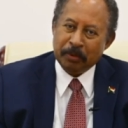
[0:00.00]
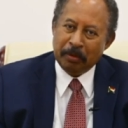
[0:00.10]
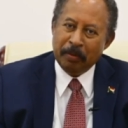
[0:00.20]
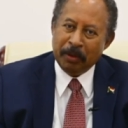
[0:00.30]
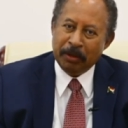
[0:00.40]

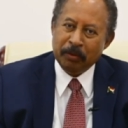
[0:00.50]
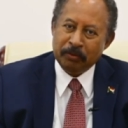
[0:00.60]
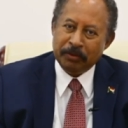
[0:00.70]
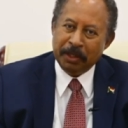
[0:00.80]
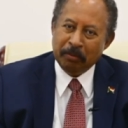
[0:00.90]
probably one
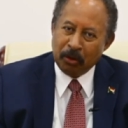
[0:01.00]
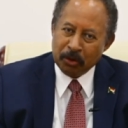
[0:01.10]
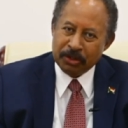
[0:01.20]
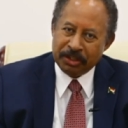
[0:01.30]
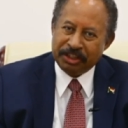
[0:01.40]
of the
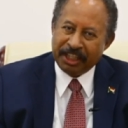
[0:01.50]
most